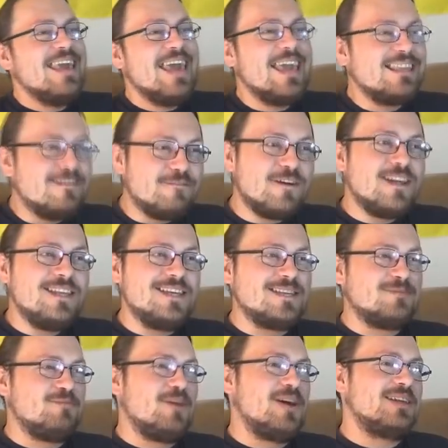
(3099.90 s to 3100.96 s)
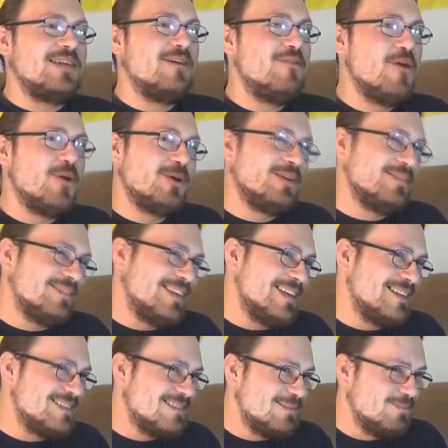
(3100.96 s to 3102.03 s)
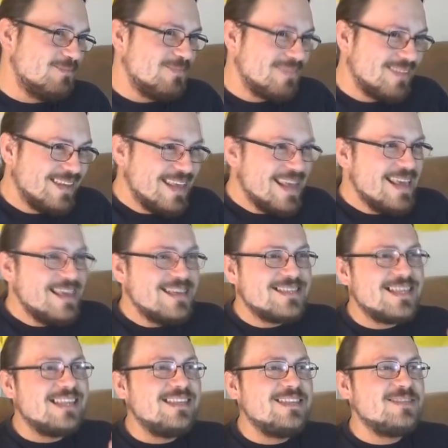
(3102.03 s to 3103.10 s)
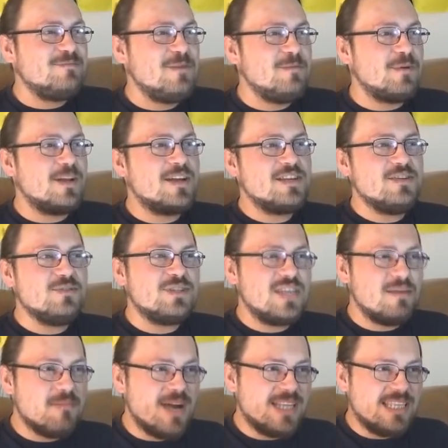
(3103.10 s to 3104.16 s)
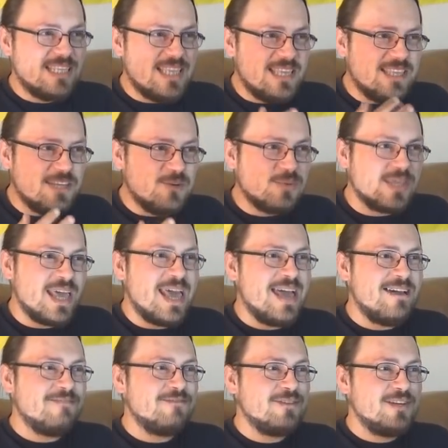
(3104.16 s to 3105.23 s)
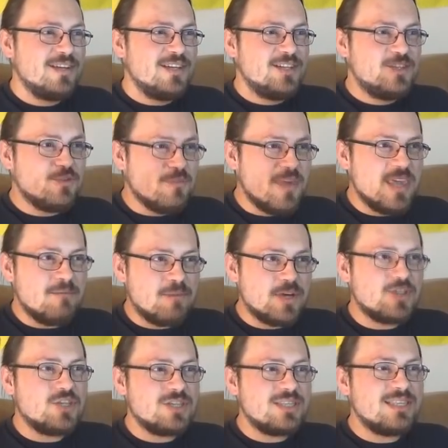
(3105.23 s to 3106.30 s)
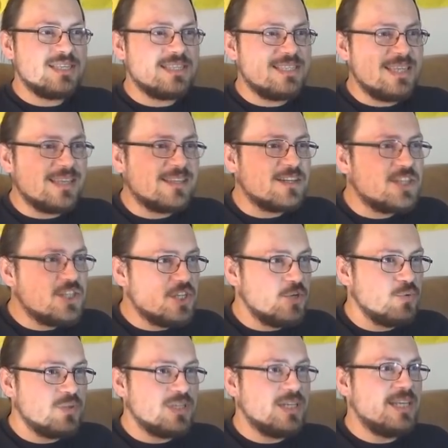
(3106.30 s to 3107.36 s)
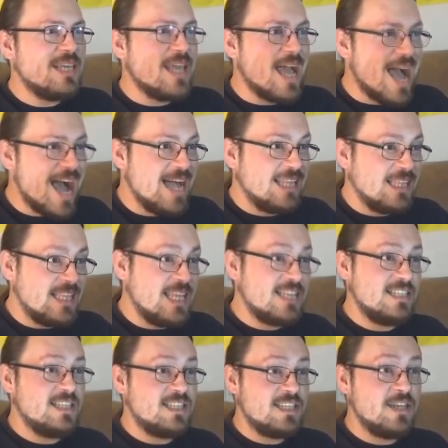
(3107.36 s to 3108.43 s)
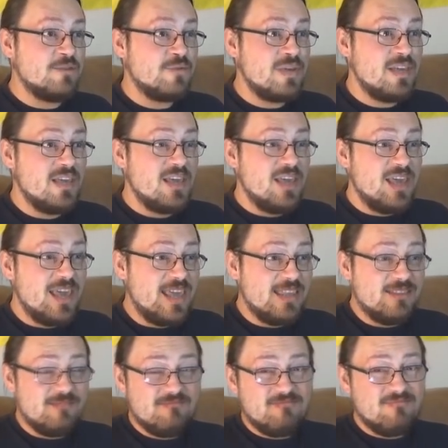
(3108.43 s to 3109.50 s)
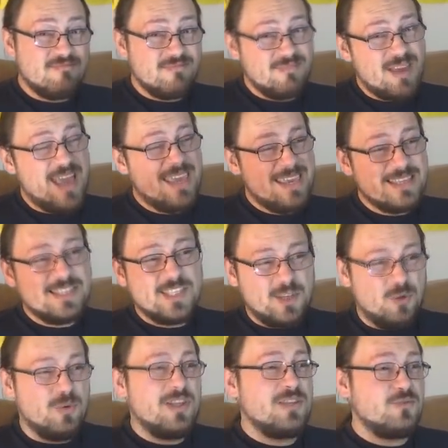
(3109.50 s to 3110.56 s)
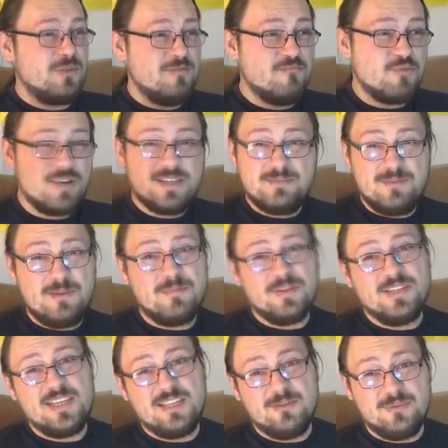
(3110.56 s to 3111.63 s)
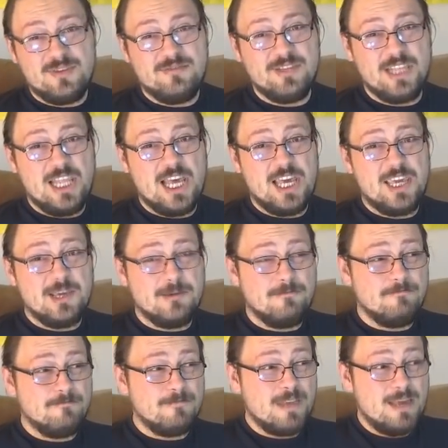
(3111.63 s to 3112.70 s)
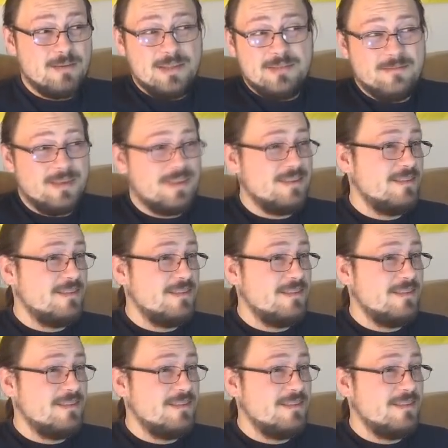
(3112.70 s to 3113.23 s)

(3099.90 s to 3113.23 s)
And the funniest part of all of this is that these people are using money they don't have to make purchases that are totally unnecessary, and I guess solely to impress people they don't even like. I mean,